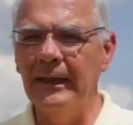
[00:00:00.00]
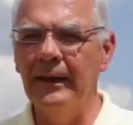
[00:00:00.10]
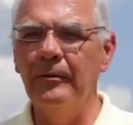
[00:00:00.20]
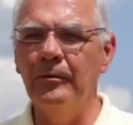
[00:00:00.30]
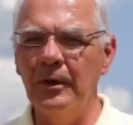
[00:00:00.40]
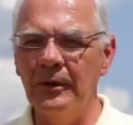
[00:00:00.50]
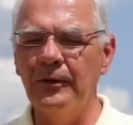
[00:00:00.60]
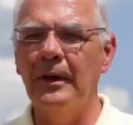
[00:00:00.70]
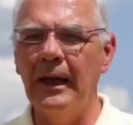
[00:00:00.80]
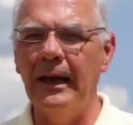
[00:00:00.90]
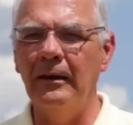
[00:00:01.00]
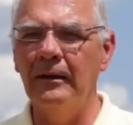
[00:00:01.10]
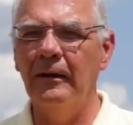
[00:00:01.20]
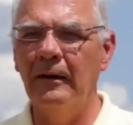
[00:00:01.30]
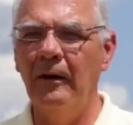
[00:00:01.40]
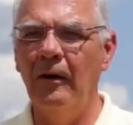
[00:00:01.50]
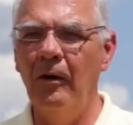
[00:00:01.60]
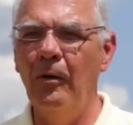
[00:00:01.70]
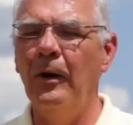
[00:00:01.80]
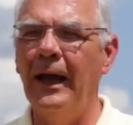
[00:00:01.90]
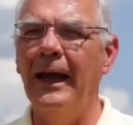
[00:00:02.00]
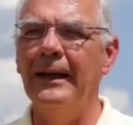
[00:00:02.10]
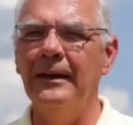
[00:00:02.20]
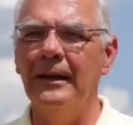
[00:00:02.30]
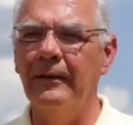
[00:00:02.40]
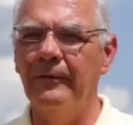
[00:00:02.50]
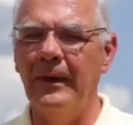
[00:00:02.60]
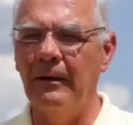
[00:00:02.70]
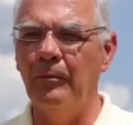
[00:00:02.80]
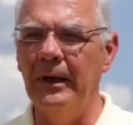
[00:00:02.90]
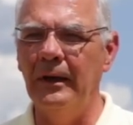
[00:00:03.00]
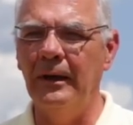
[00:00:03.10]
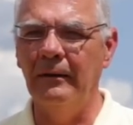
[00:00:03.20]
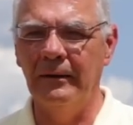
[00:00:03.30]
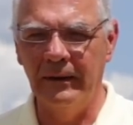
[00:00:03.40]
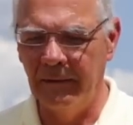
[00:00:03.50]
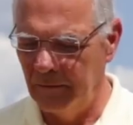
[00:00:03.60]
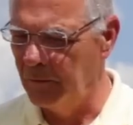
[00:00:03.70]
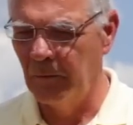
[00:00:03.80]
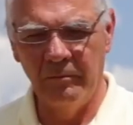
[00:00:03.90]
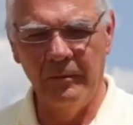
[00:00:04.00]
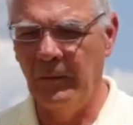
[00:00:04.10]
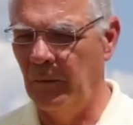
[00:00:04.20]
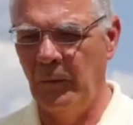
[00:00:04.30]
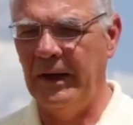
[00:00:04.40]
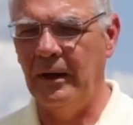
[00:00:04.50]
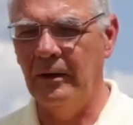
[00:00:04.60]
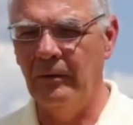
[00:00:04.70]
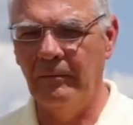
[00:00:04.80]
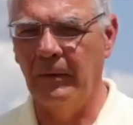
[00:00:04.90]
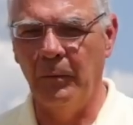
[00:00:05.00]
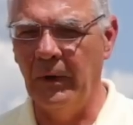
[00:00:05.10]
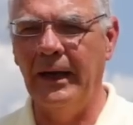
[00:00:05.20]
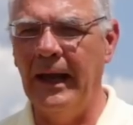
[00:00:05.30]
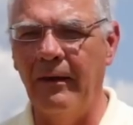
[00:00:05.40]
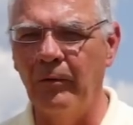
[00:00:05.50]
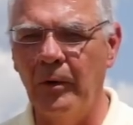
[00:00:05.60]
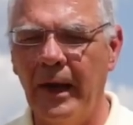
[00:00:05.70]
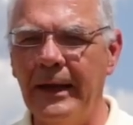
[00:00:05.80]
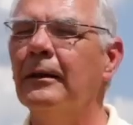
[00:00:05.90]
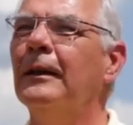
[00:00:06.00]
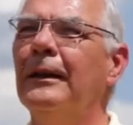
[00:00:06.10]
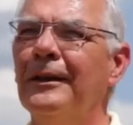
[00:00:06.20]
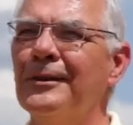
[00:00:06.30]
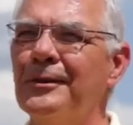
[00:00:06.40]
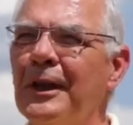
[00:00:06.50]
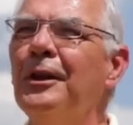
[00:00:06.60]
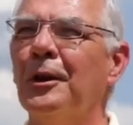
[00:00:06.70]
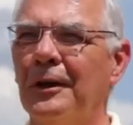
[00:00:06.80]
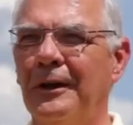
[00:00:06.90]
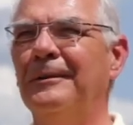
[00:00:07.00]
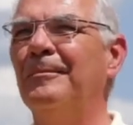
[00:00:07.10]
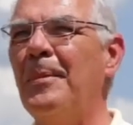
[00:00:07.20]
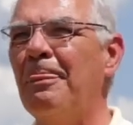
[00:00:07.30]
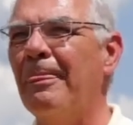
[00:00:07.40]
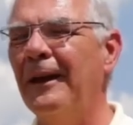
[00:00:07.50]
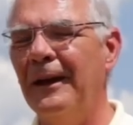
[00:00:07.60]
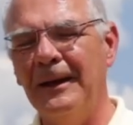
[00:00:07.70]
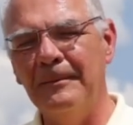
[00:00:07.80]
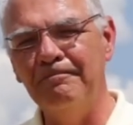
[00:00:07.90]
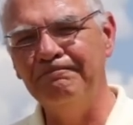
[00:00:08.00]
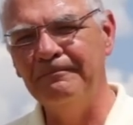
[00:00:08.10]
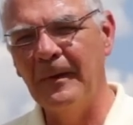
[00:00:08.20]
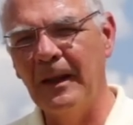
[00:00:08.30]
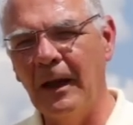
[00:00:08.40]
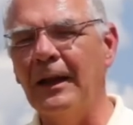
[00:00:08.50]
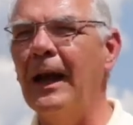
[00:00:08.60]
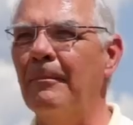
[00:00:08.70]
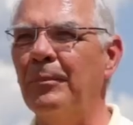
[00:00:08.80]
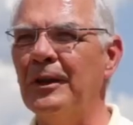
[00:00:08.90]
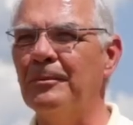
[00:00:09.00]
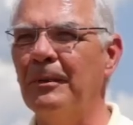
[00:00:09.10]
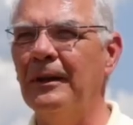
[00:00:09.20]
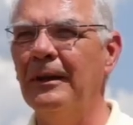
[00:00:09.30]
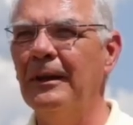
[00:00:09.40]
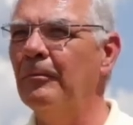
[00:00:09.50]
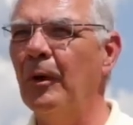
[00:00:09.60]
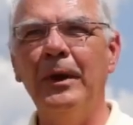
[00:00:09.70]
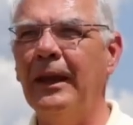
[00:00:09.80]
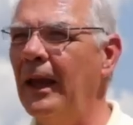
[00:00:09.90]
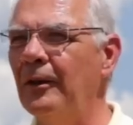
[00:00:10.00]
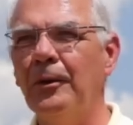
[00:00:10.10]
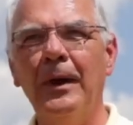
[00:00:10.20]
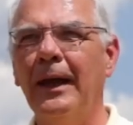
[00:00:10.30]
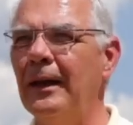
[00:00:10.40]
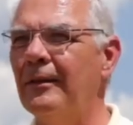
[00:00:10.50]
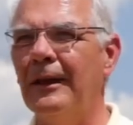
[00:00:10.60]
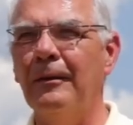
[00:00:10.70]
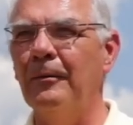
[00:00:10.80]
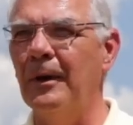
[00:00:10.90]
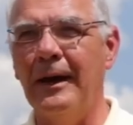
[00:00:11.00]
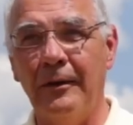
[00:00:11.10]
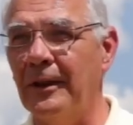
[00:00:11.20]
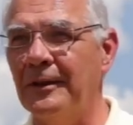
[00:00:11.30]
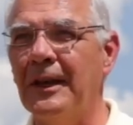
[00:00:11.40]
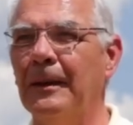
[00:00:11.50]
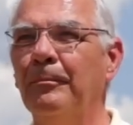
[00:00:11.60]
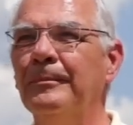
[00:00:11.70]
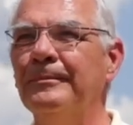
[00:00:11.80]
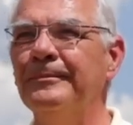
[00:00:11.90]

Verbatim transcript: Uh, just that whole idea that we, we, can, we can have great singular um, accomplishment, but we can't do anything without the team.